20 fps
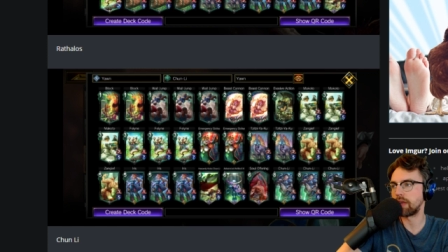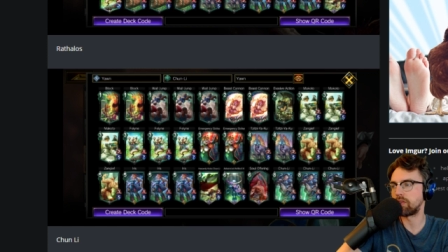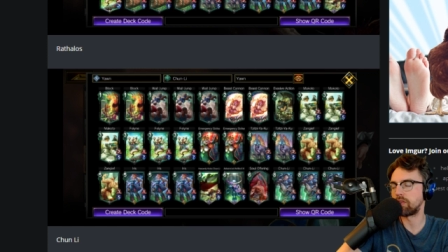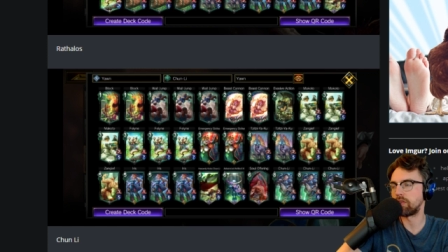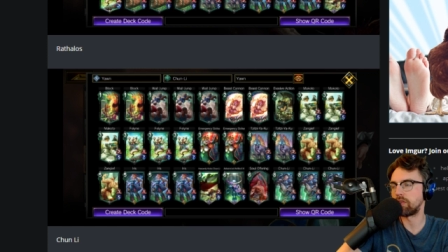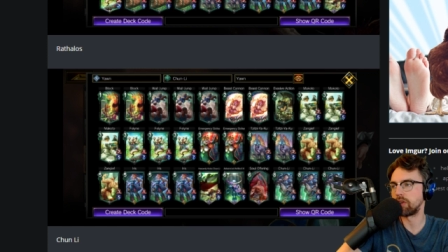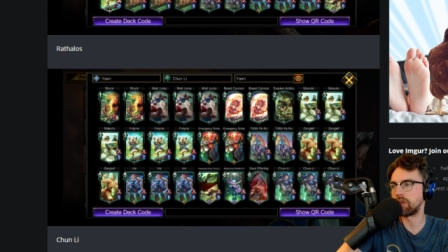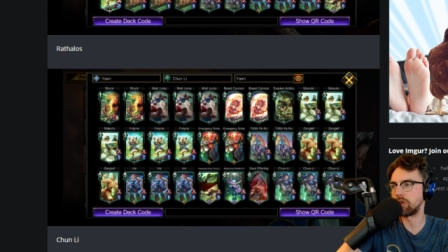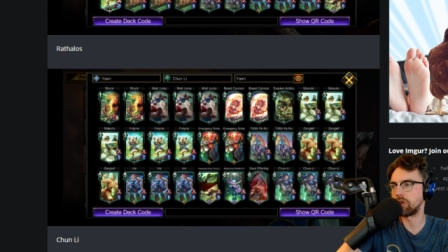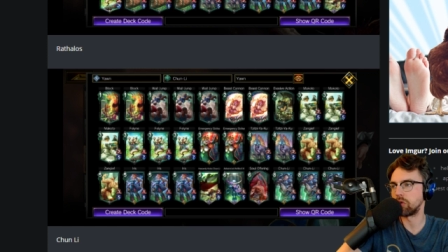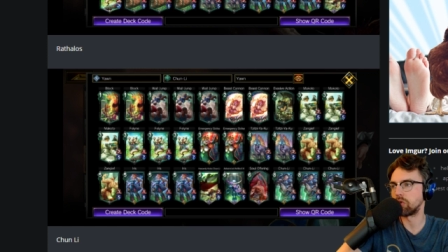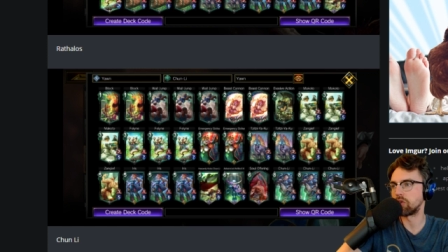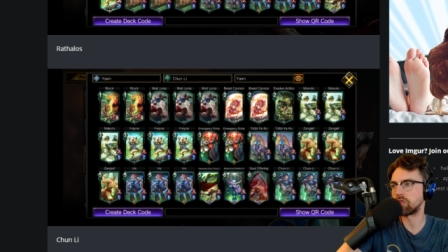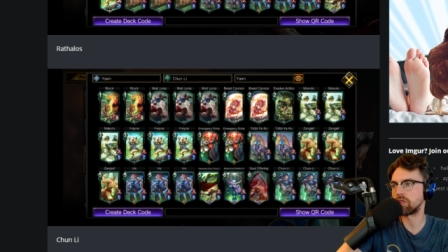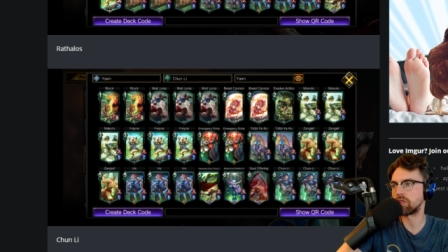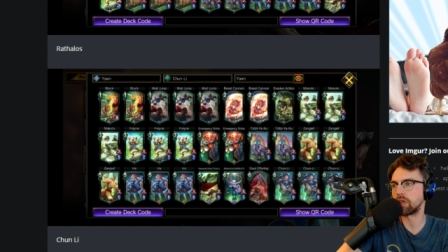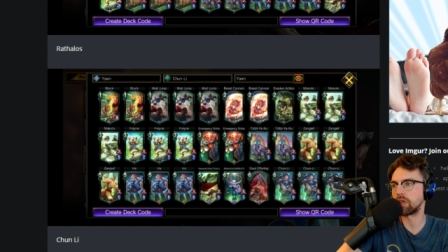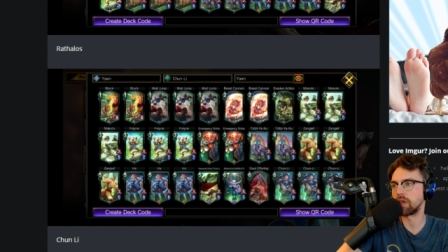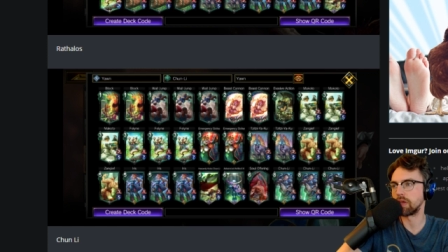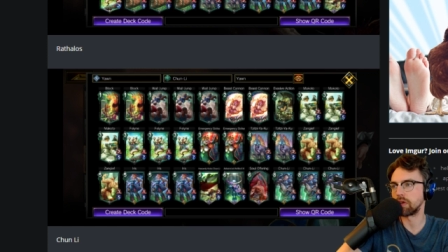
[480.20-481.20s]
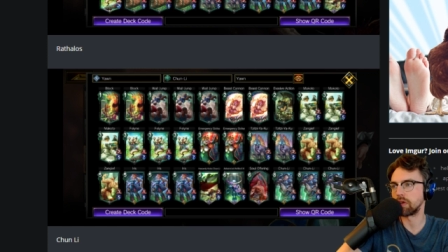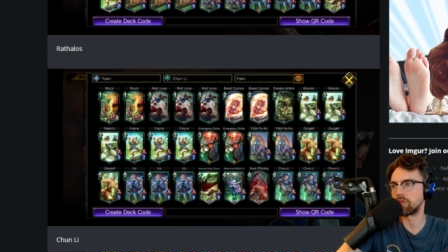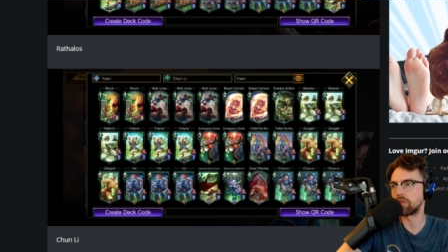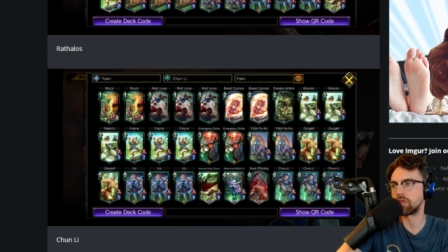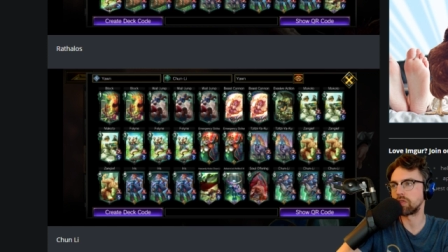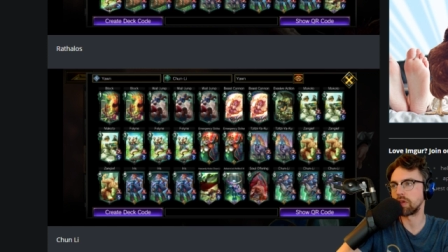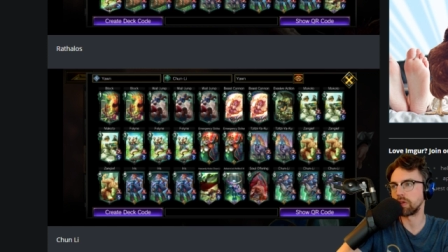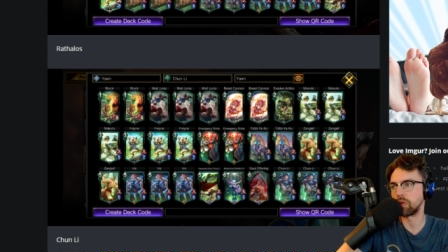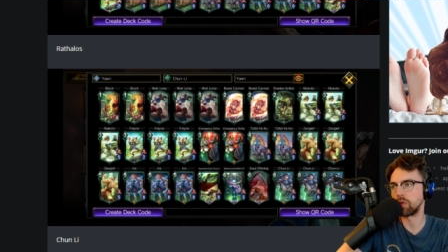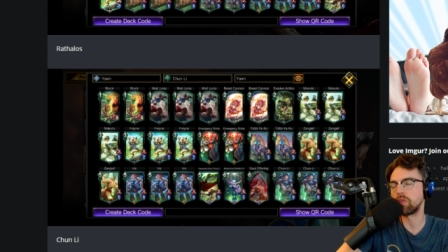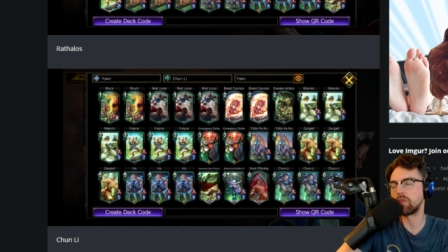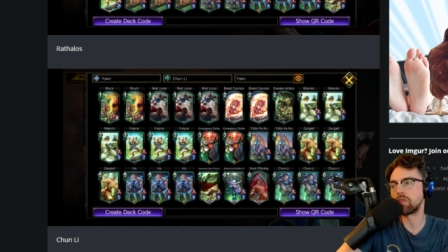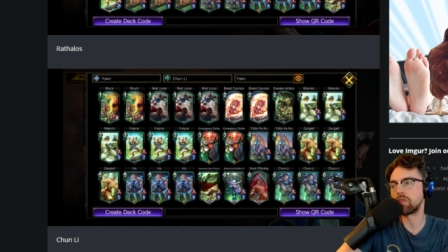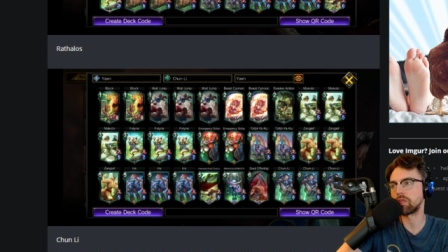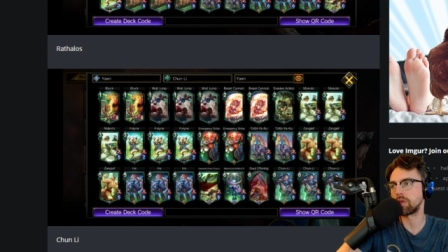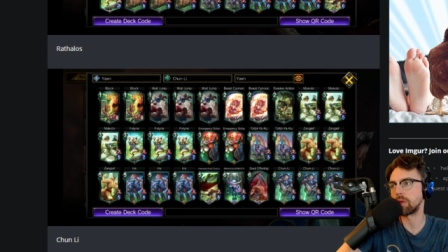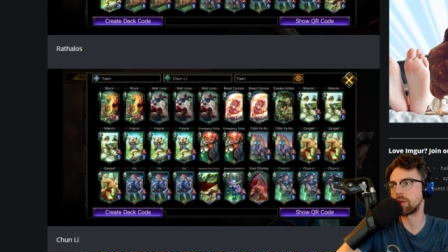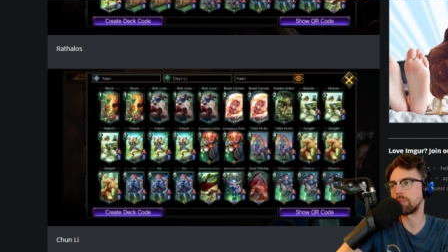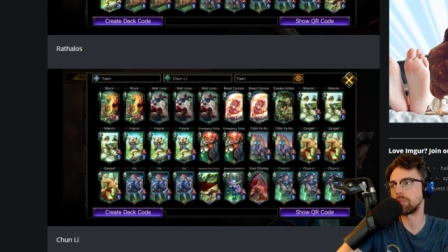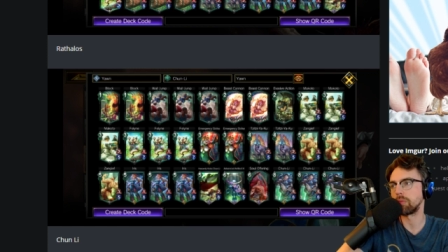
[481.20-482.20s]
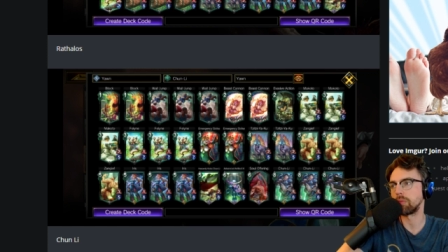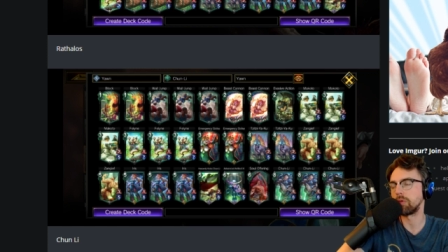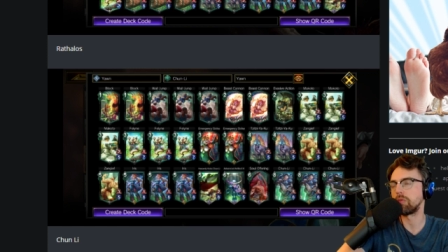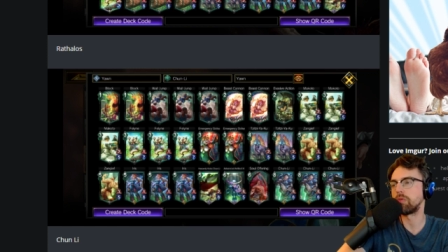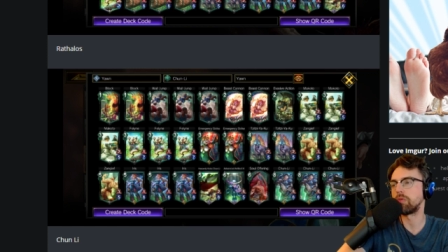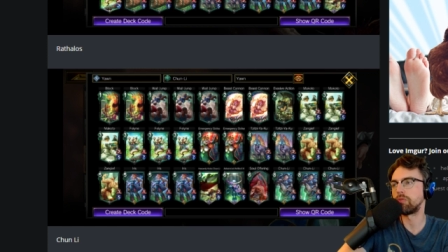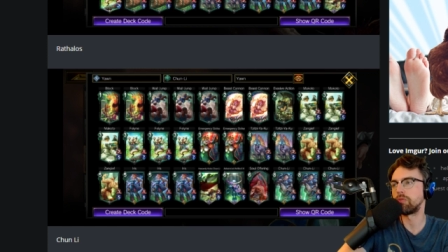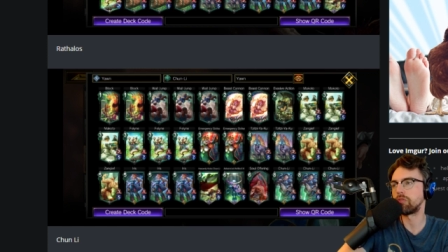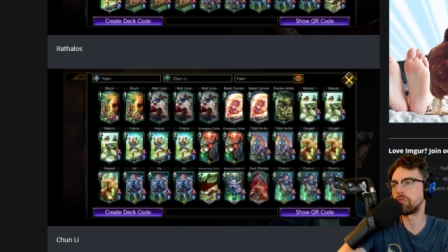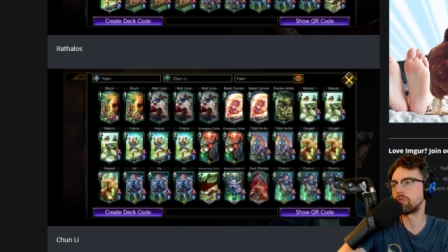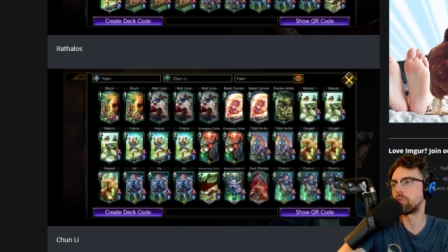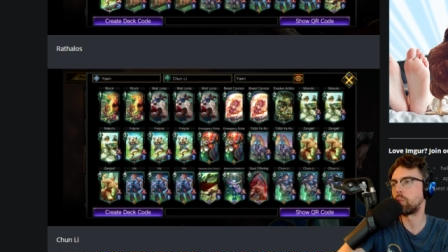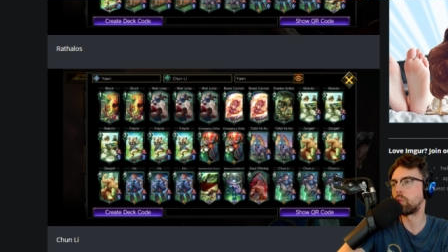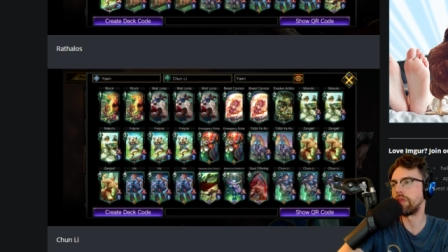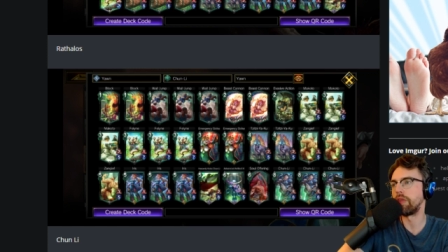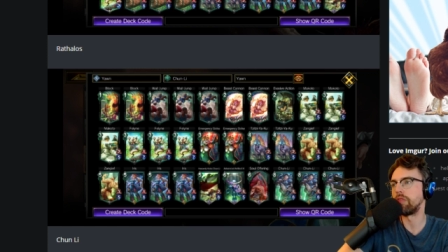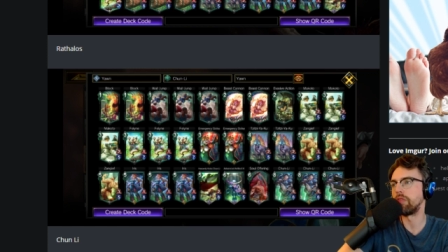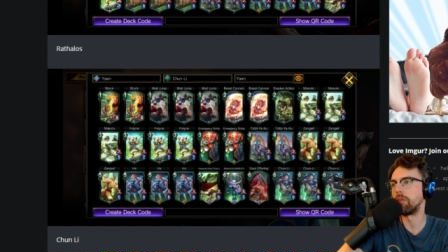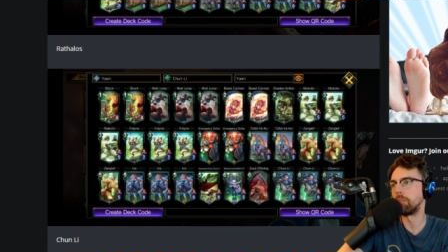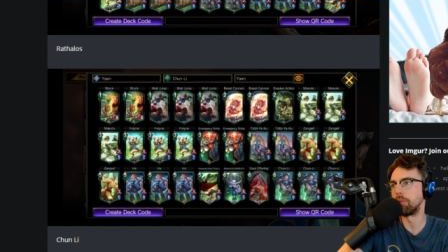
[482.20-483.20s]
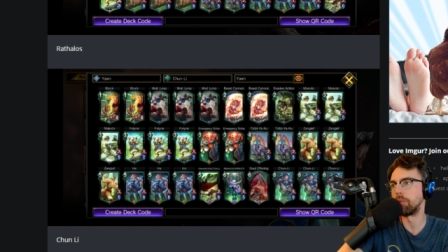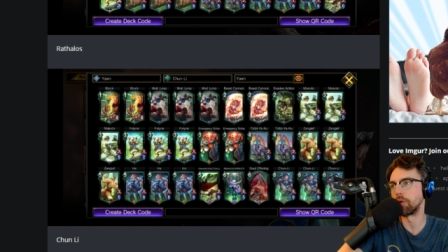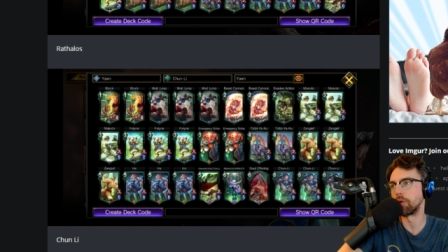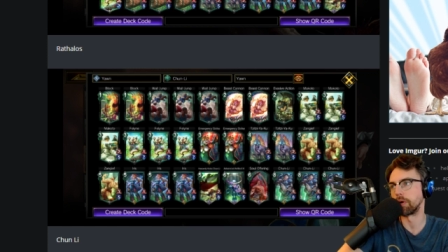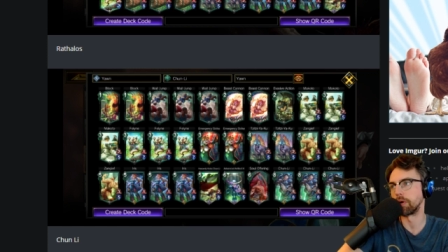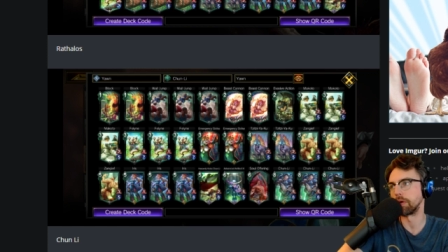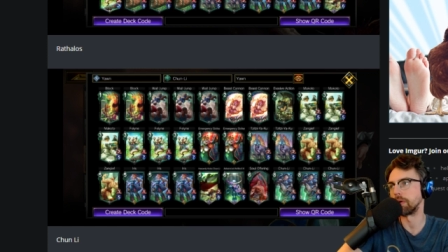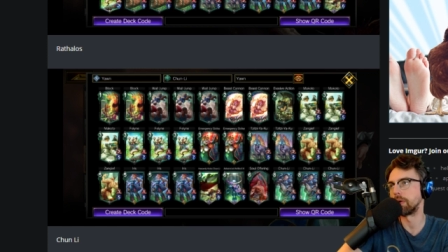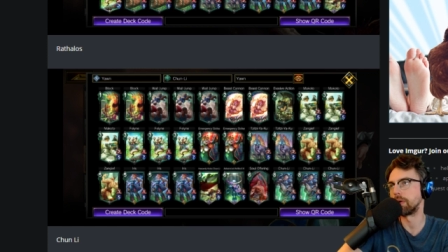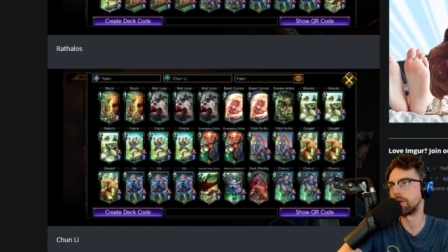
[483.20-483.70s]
and then you just get yourself you just win the board.